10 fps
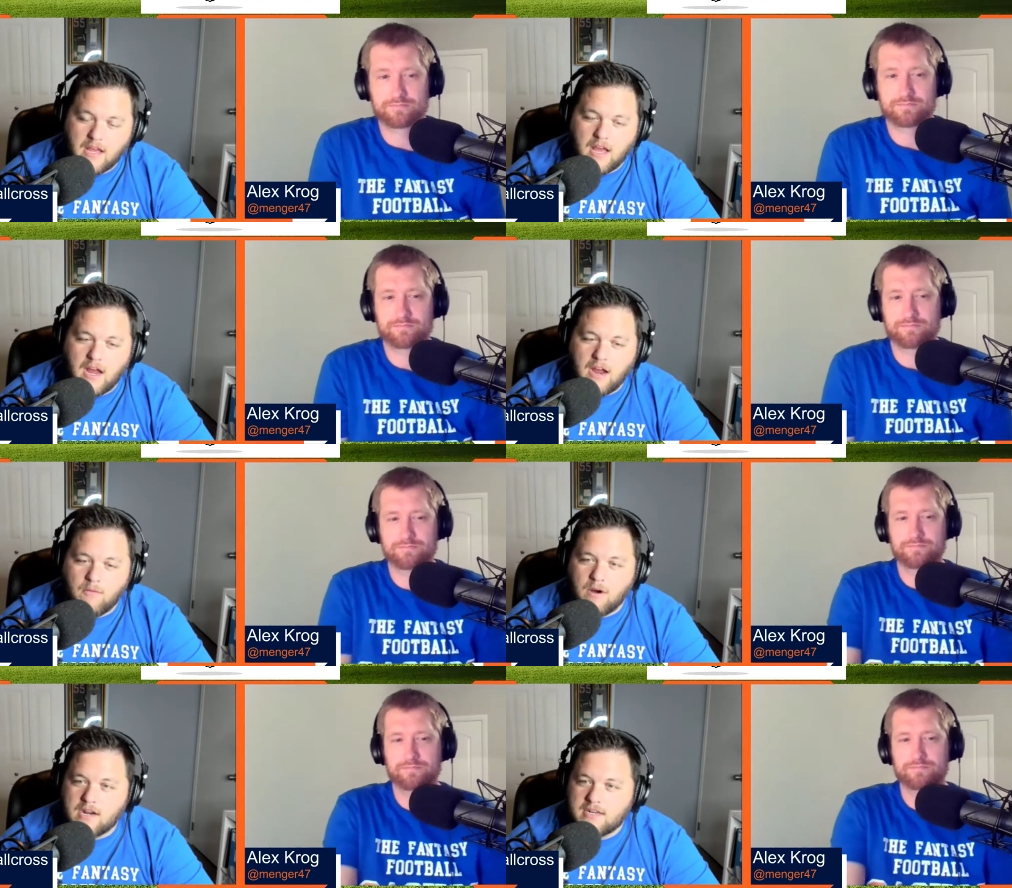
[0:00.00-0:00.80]
Speaker 1: I
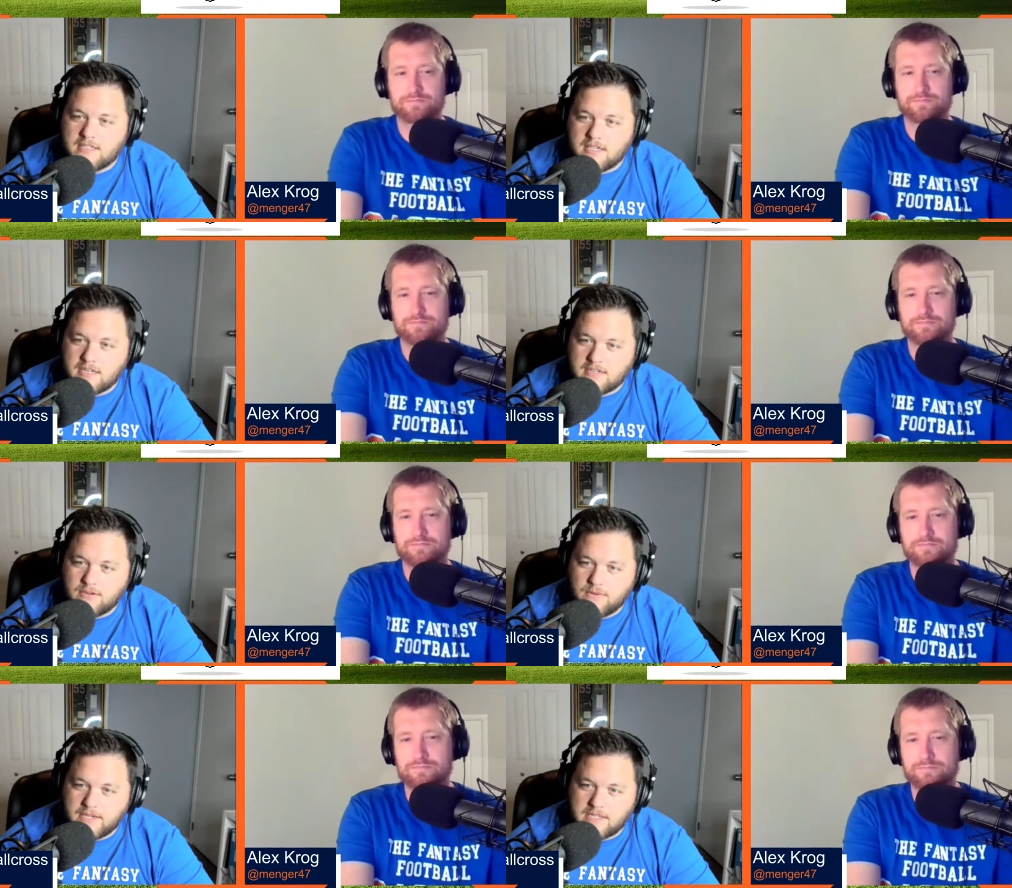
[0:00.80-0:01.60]
wanted to see it two
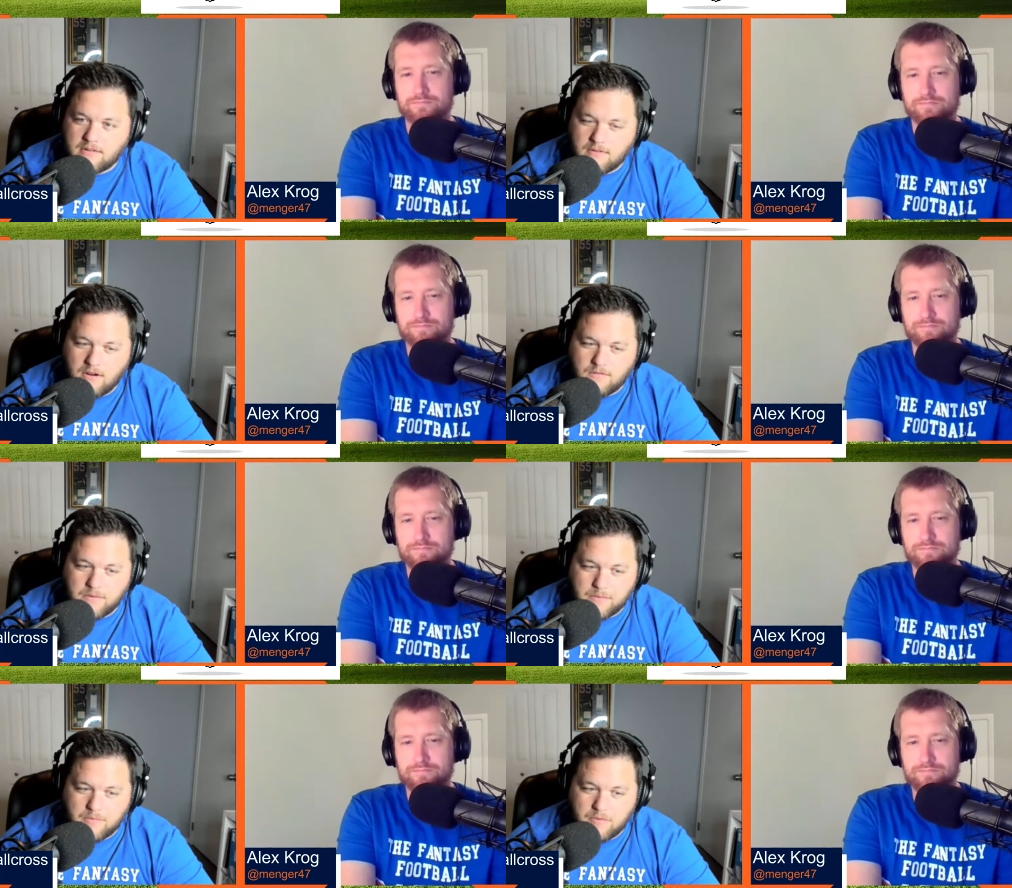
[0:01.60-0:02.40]
weeks in a row from
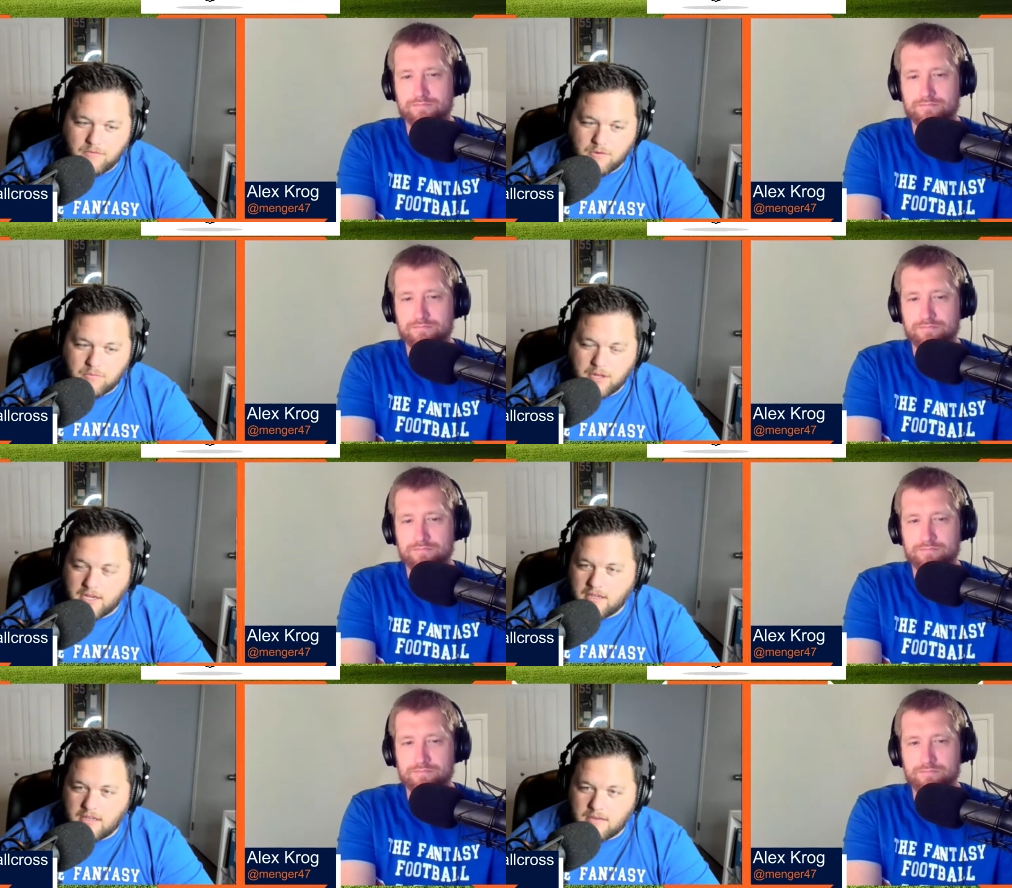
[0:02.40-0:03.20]
him before
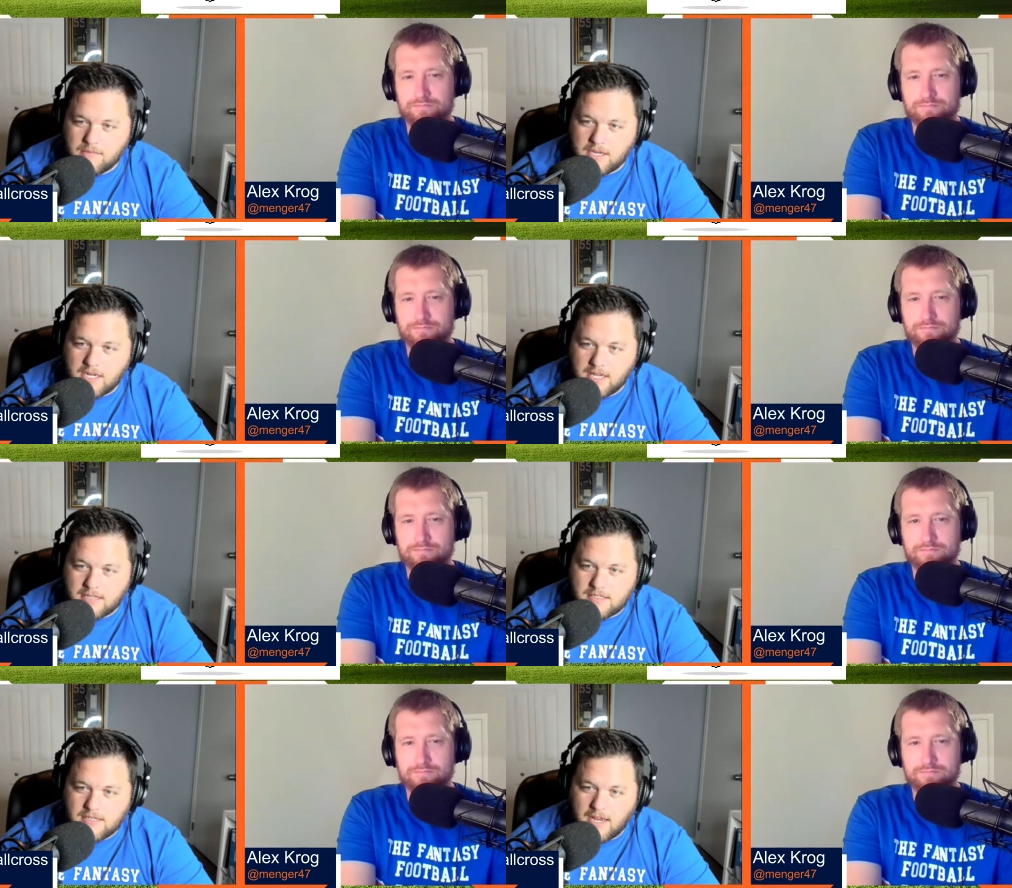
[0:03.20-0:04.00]
plugging him in
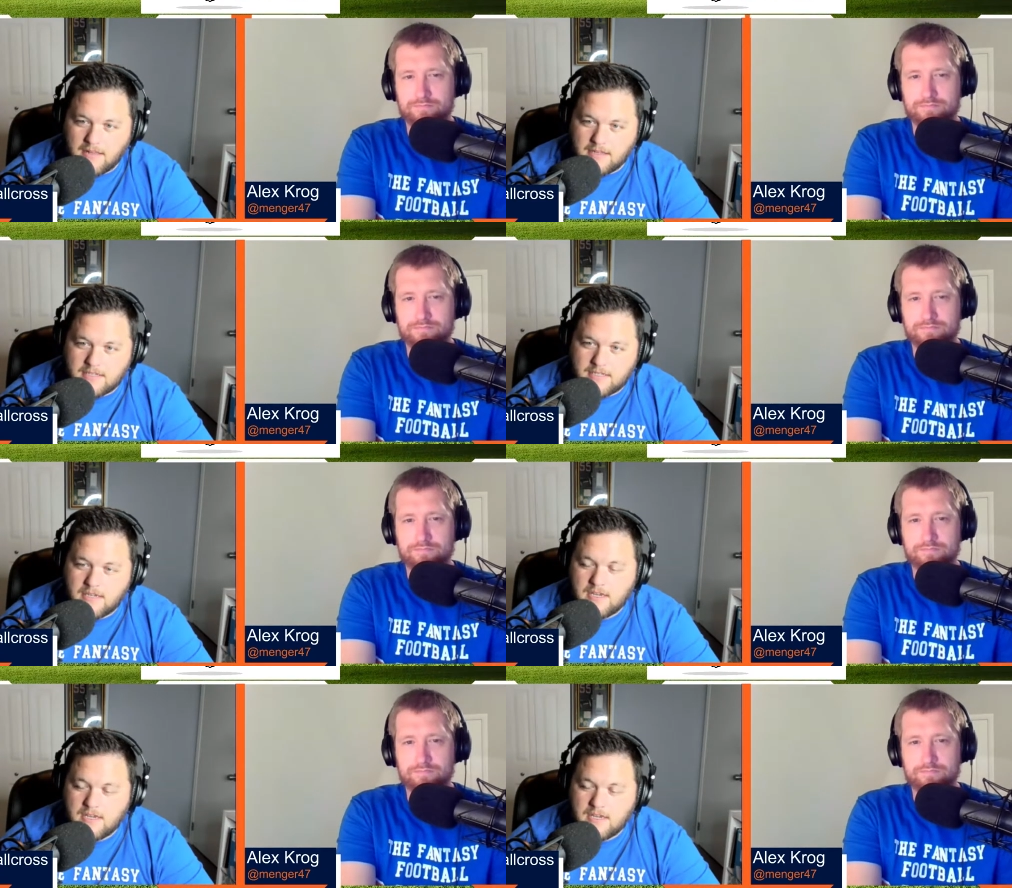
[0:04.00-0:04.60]
against Dallas.